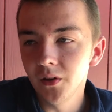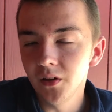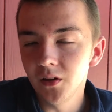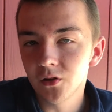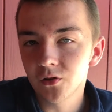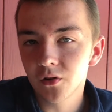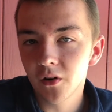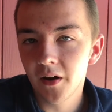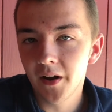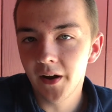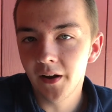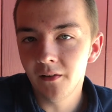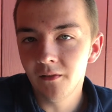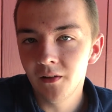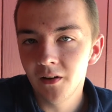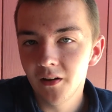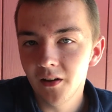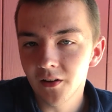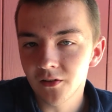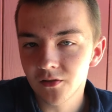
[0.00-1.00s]
tried
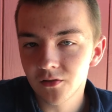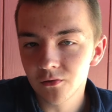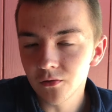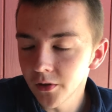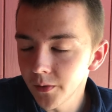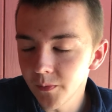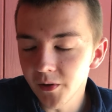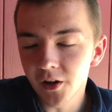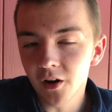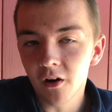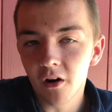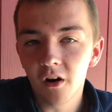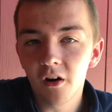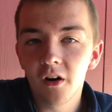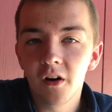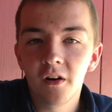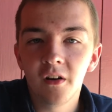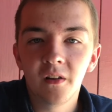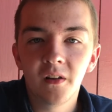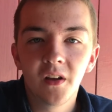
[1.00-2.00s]
extremely
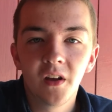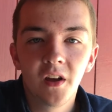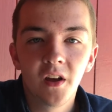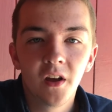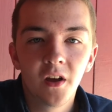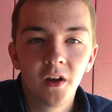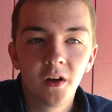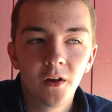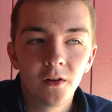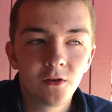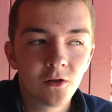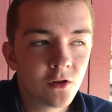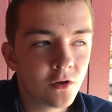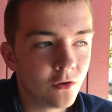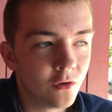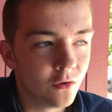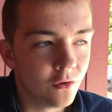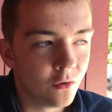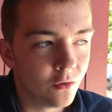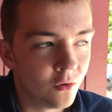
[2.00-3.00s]
hard
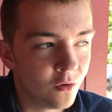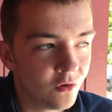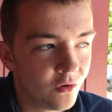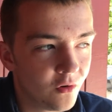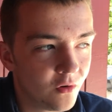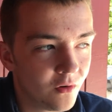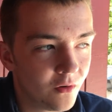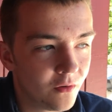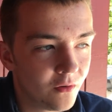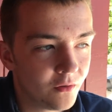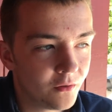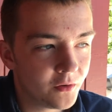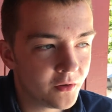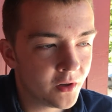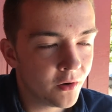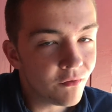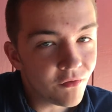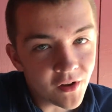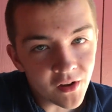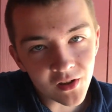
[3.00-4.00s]
to
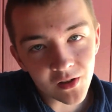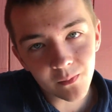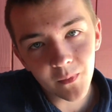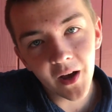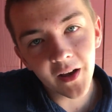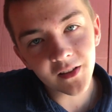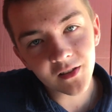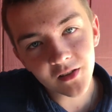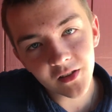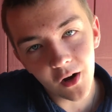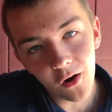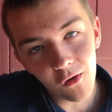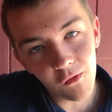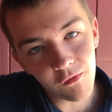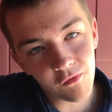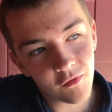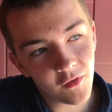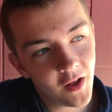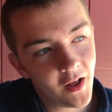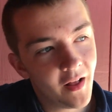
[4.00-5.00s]
convince
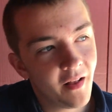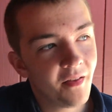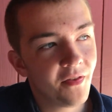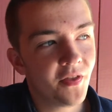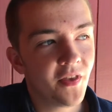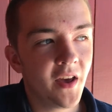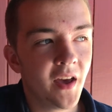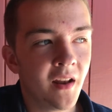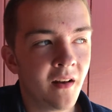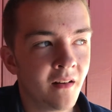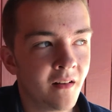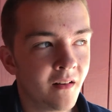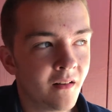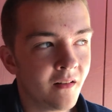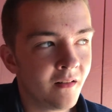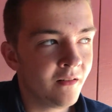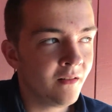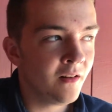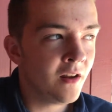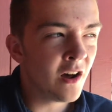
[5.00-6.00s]
myself that
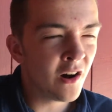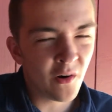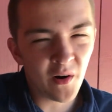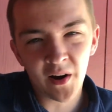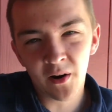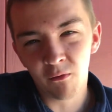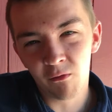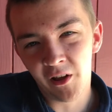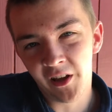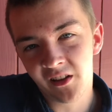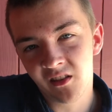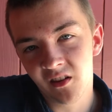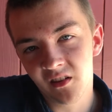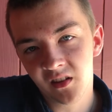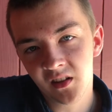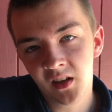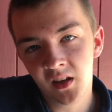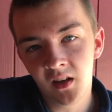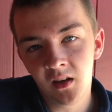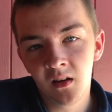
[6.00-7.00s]
no, I don't like
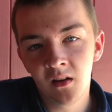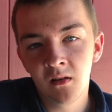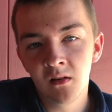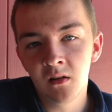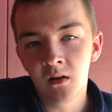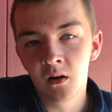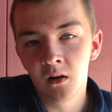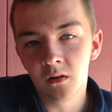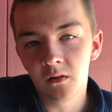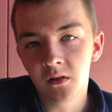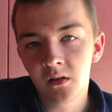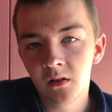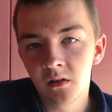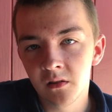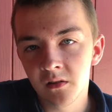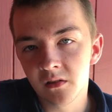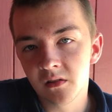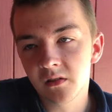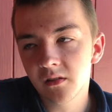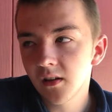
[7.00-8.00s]
this kid. No,
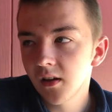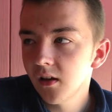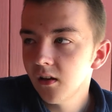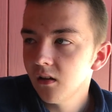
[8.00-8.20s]
he's